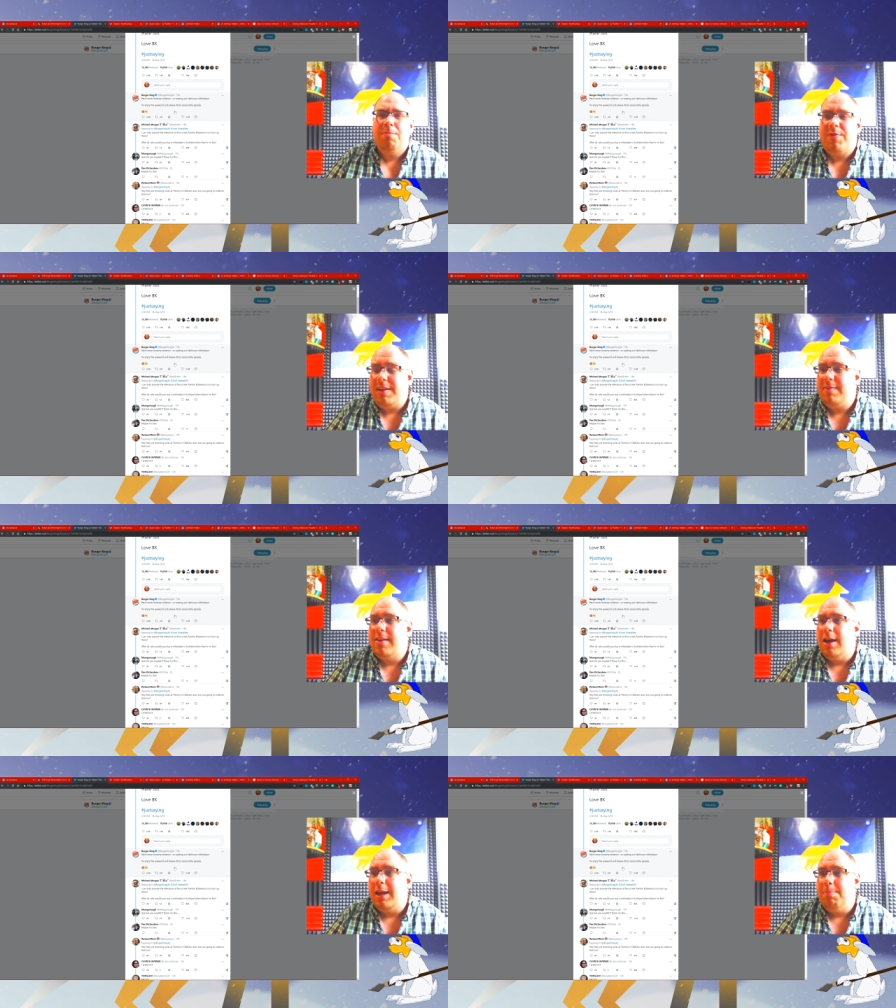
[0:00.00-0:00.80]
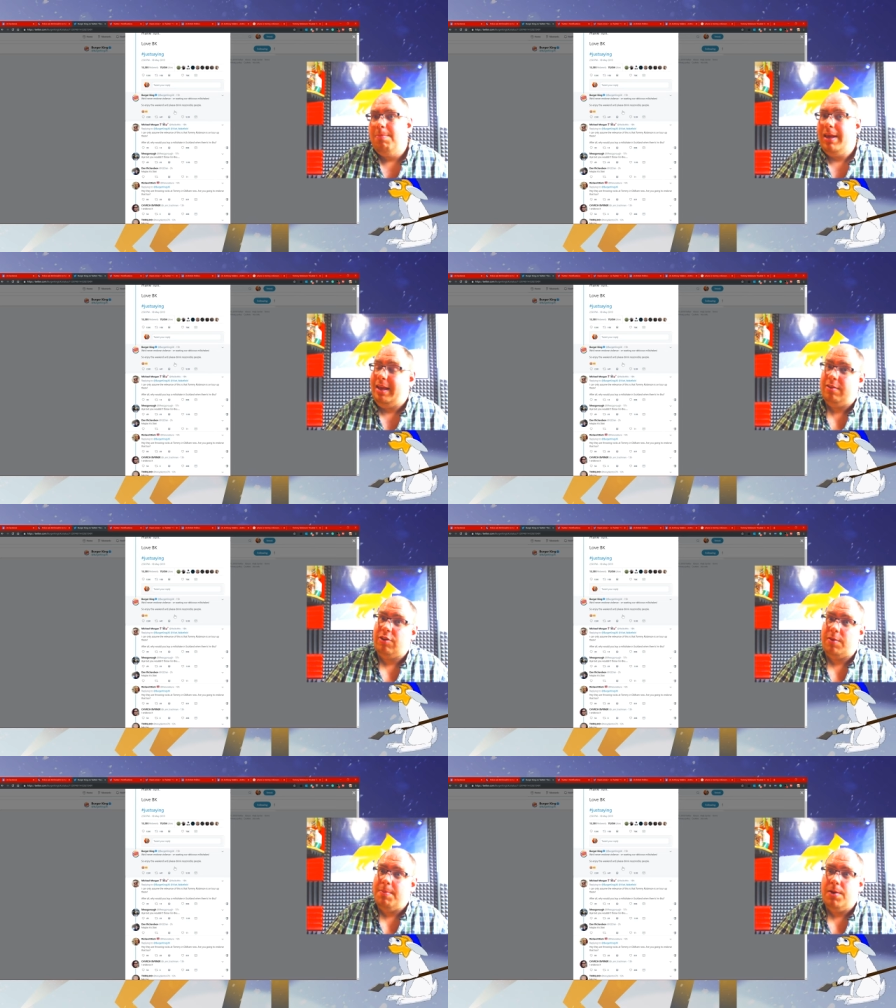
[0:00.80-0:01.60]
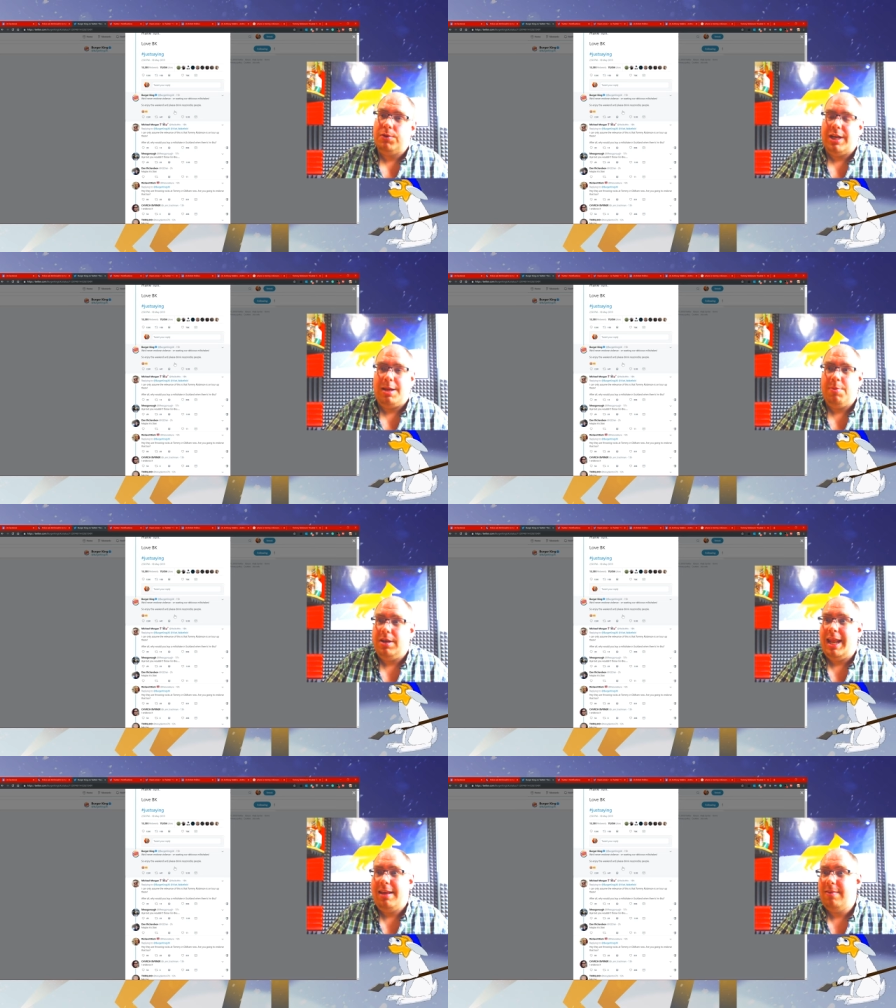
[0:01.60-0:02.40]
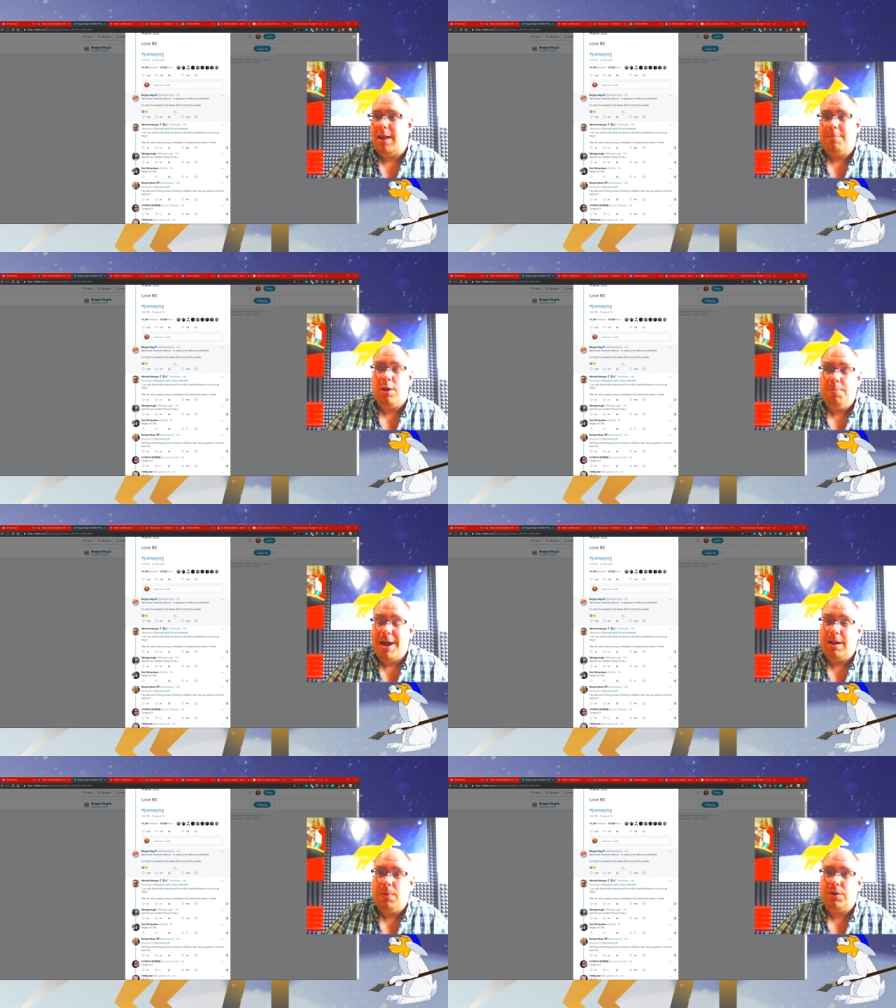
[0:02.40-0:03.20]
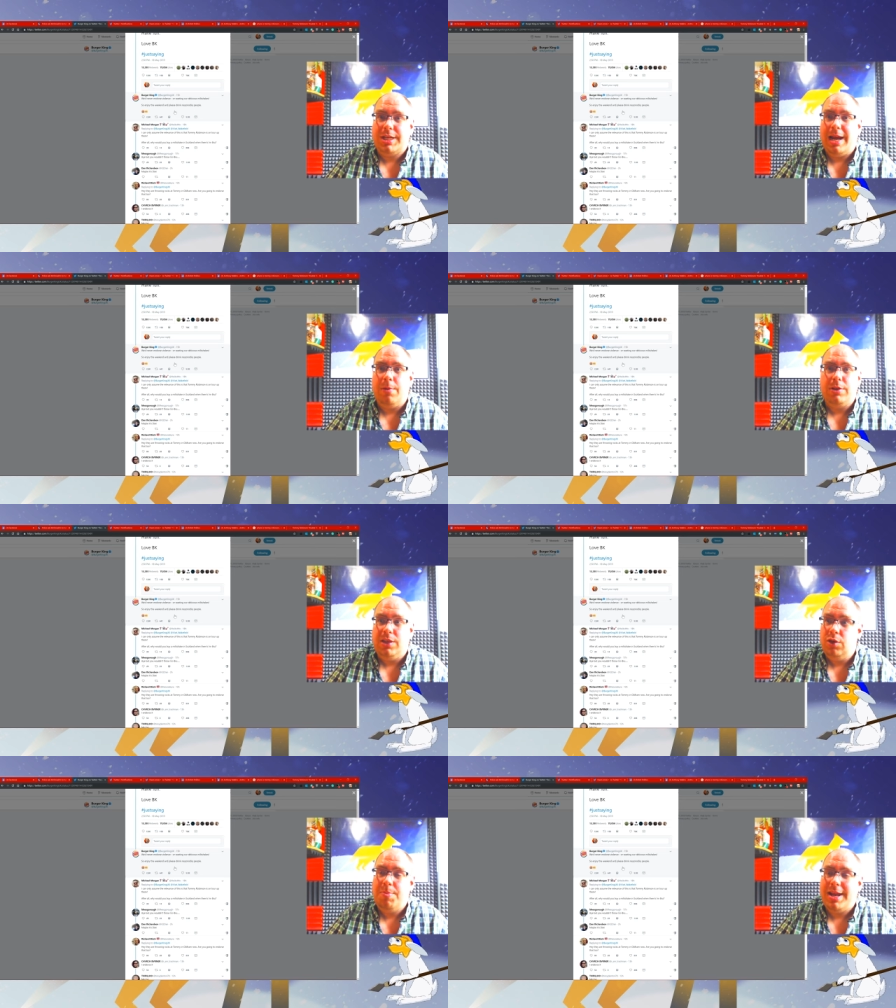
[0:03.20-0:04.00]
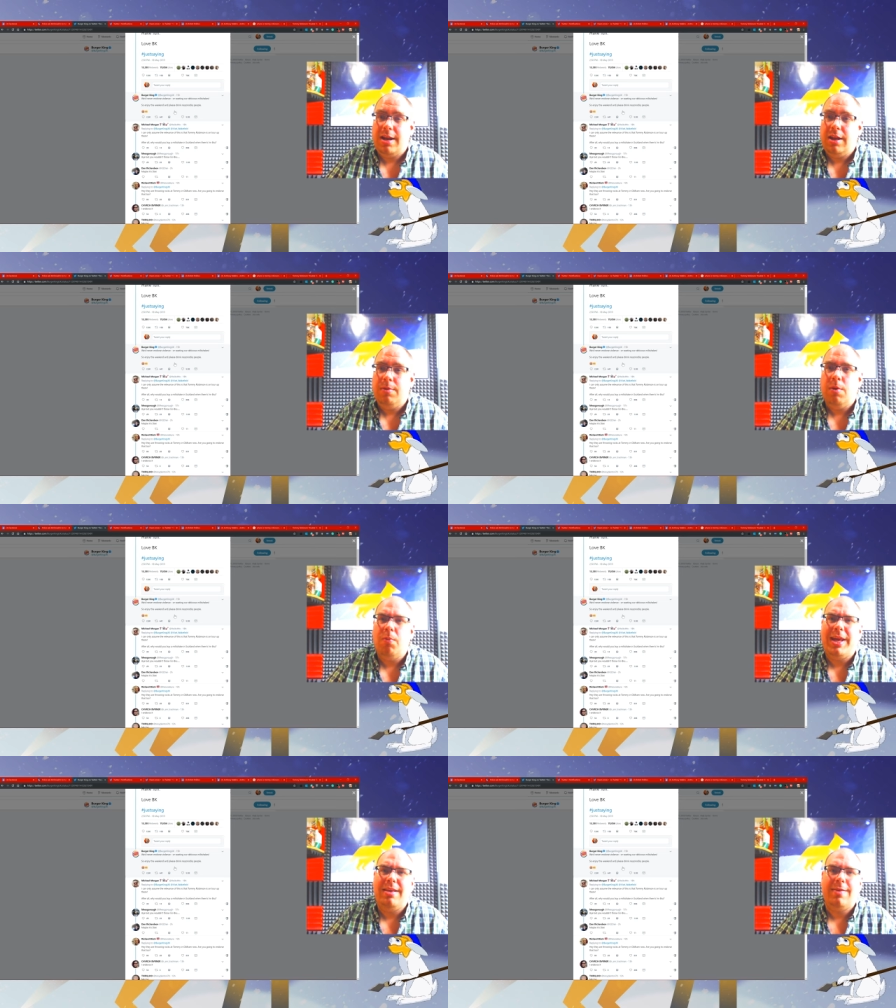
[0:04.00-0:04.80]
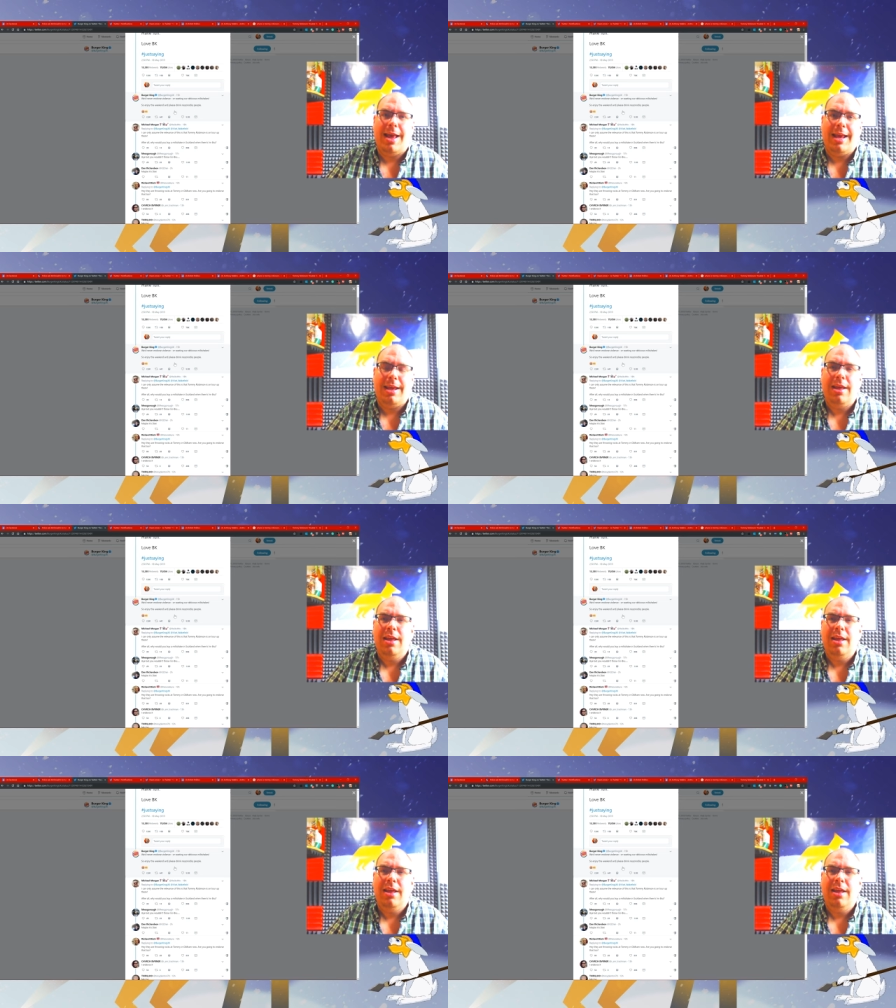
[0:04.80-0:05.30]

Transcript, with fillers: This time it's just milkshake, but next time you better watch out. You better do what we say.